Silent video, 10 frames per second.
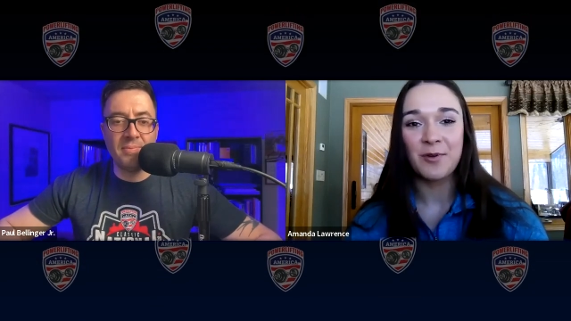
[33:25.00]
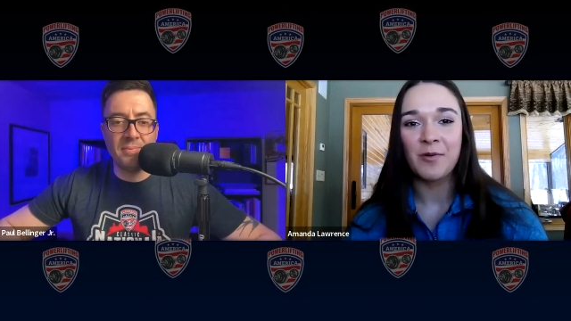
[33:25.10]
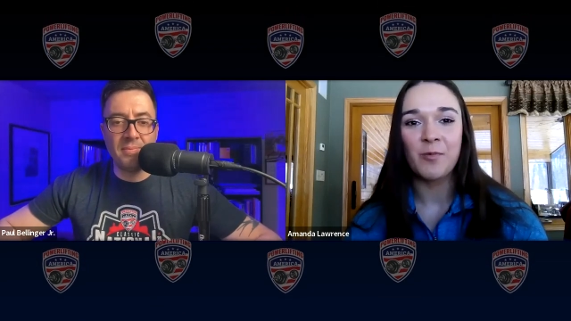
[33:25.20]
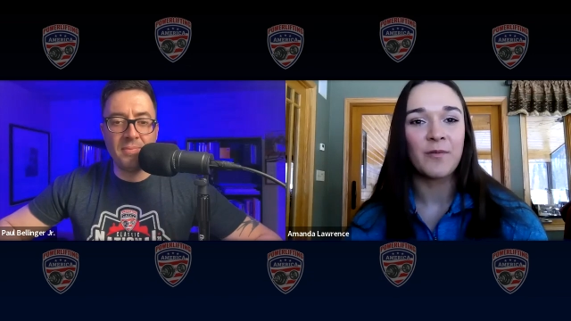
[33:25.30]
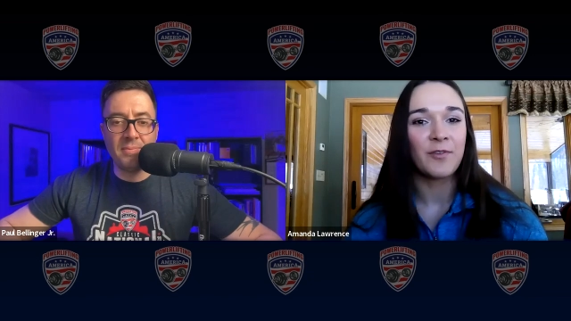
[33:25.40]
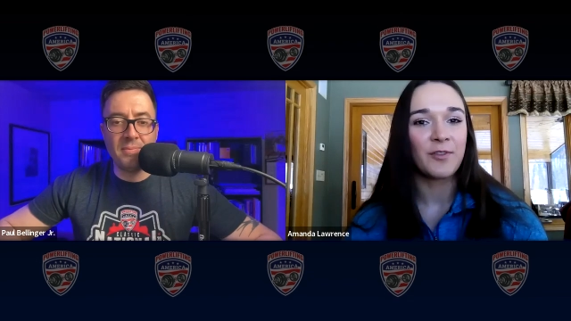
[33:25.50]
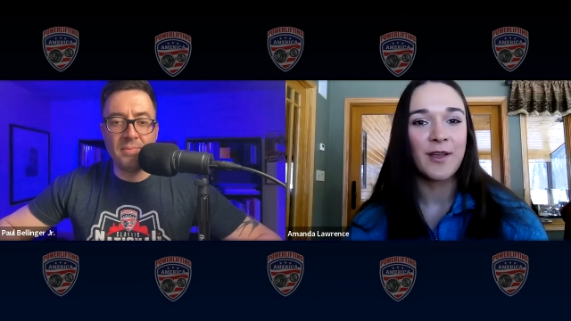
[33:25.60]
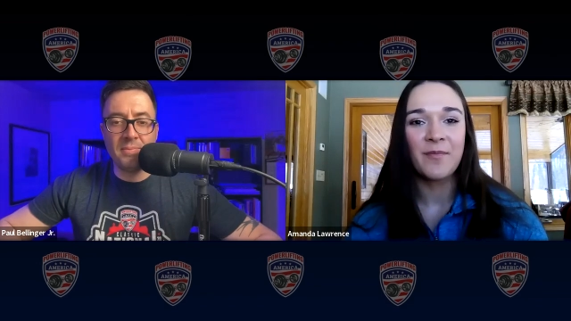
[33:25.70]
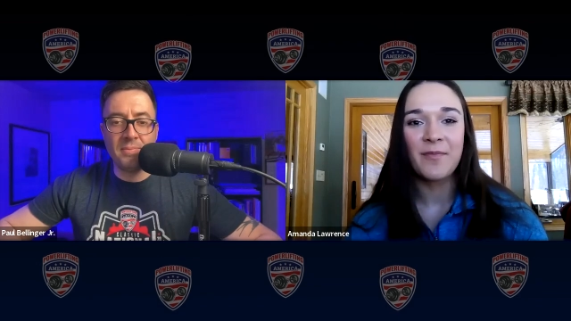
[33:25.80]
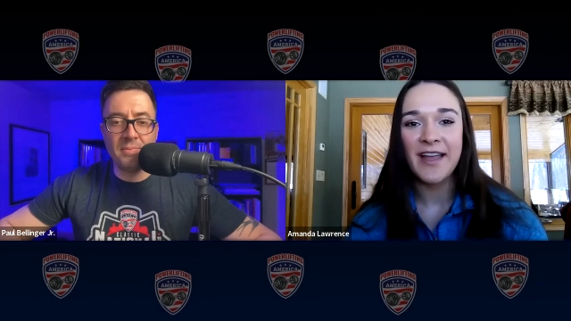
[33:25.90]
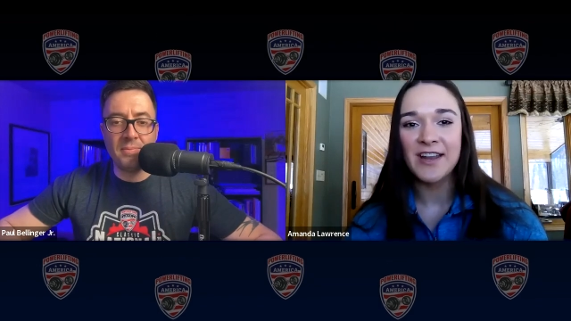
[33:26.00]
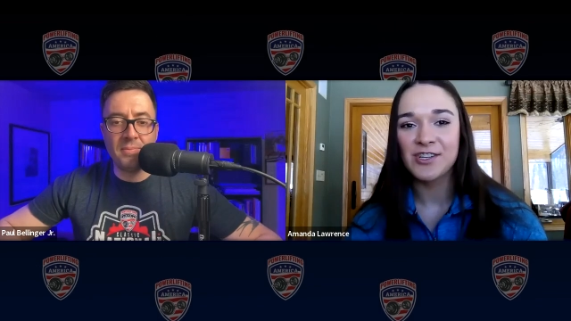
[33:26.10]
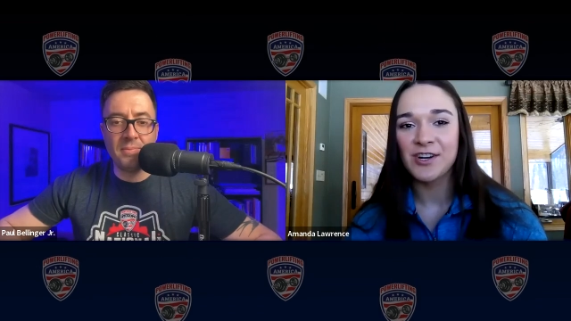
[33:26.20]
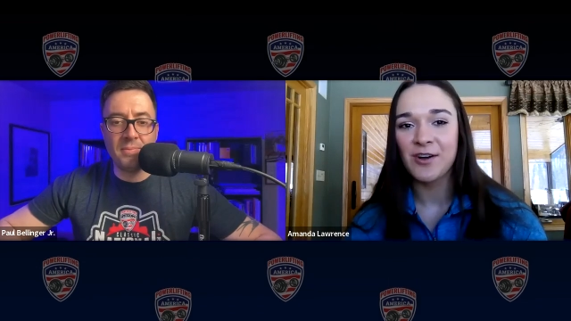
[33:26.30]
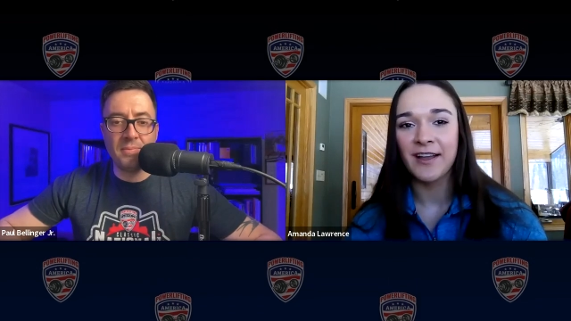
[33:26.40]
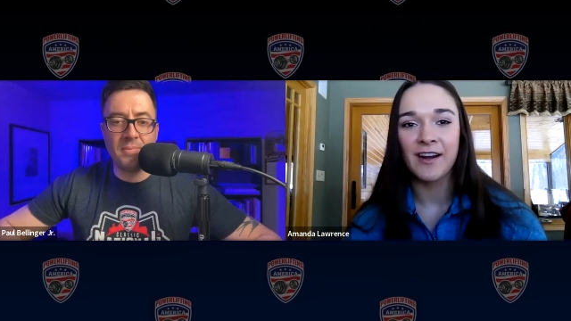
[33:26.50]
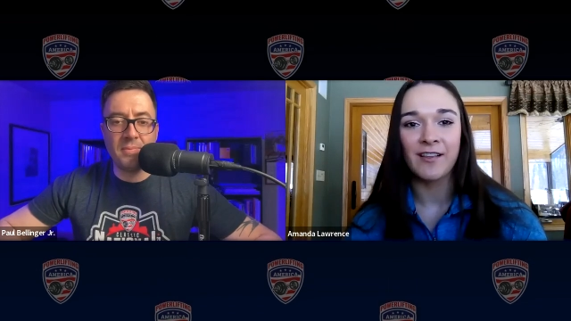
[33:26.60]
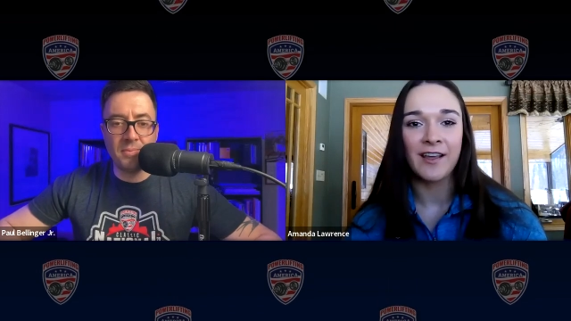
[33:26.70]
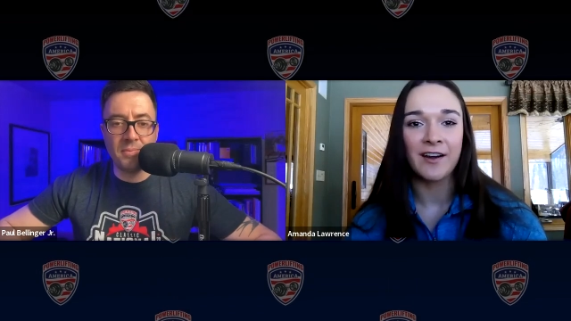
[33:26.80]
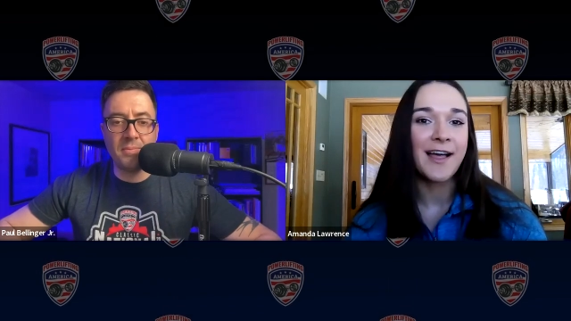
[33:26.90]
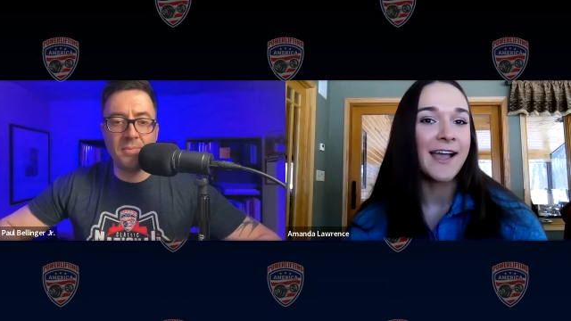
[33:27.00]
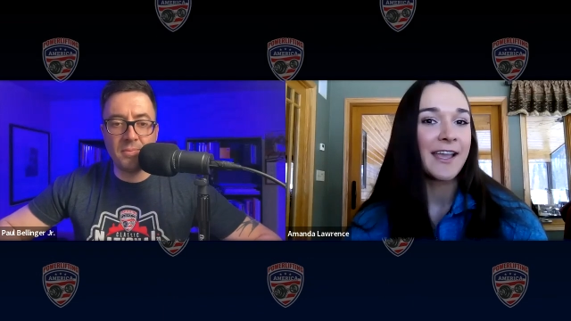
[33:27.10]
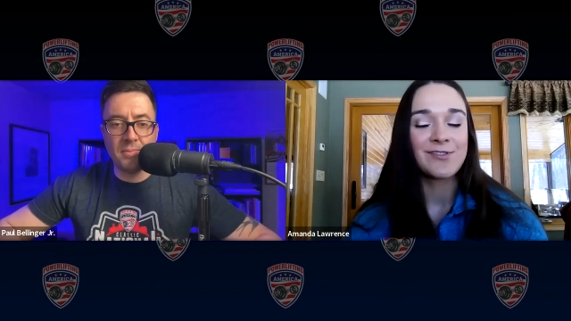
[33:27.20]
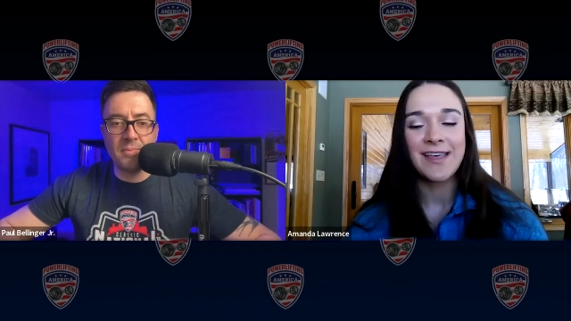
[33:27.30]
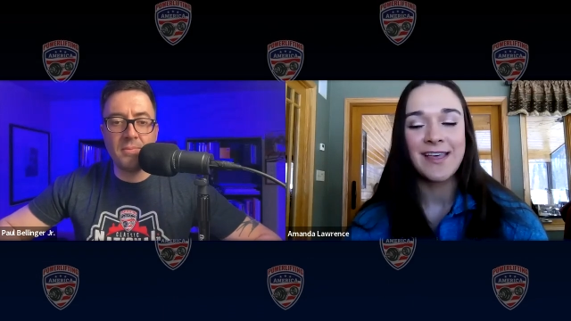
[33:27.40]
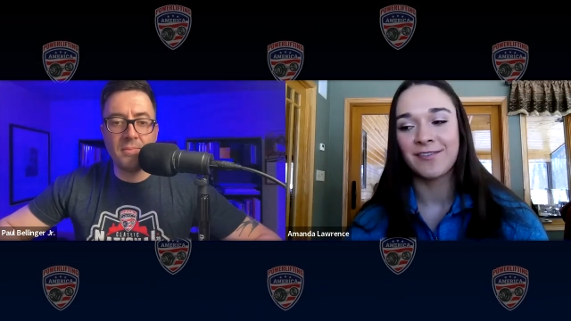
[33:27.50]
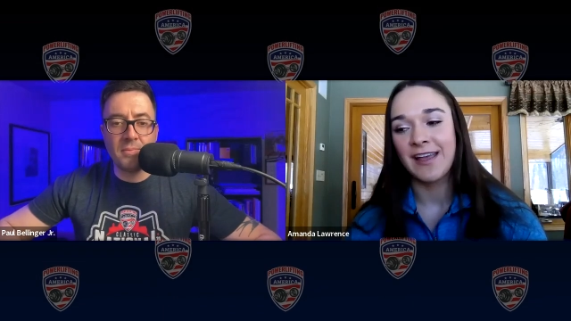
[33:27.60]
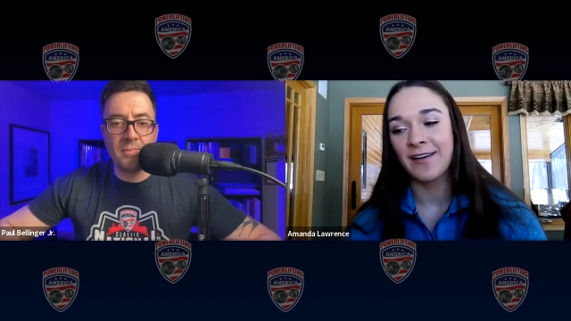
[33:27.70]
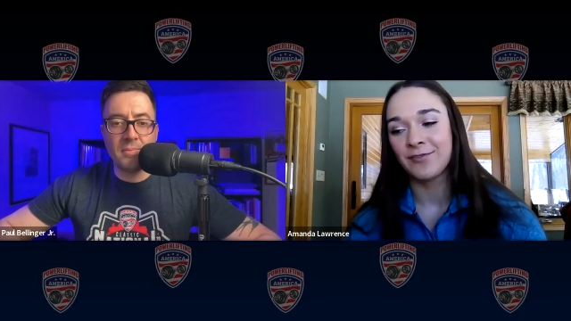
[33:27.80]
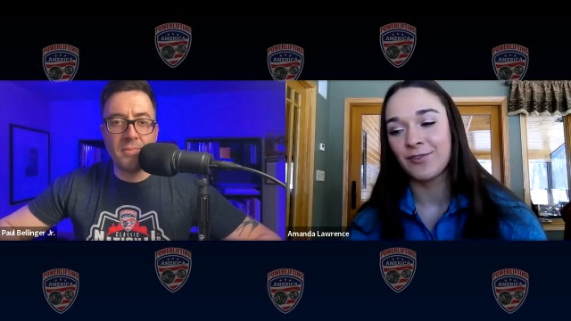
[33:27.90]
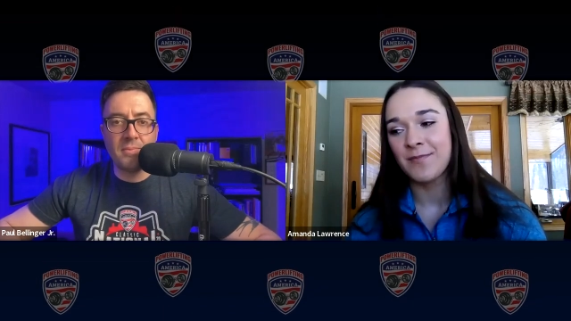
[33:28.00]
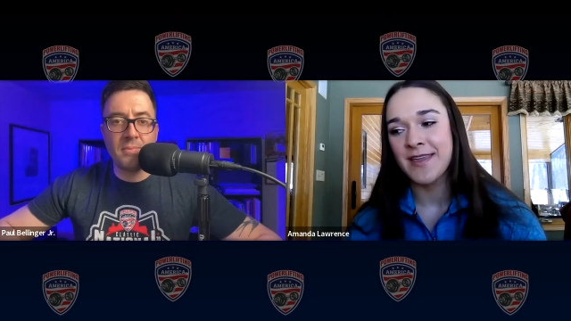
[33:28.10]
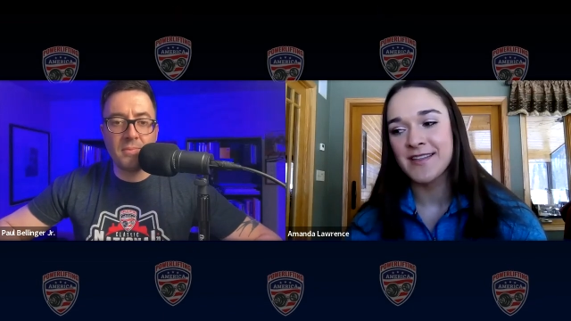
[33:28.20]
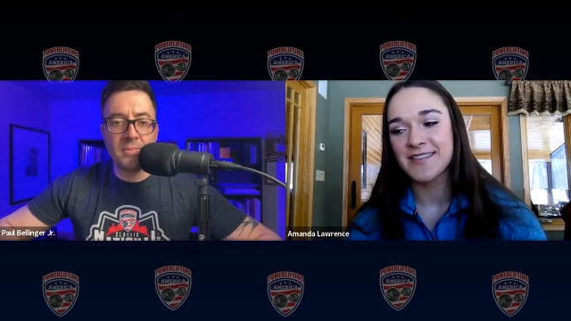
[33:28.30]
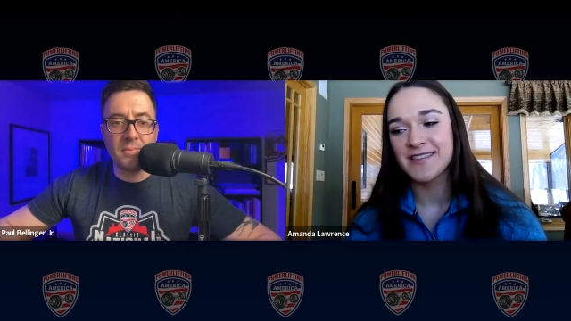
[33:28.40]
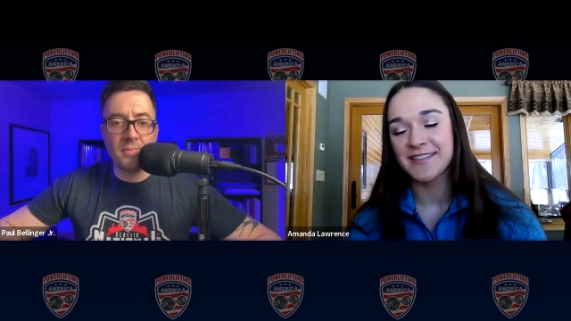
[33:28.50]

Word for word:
Speaker 1: end up going one for three on bench. You know, I got a lot of flack after that after the meets,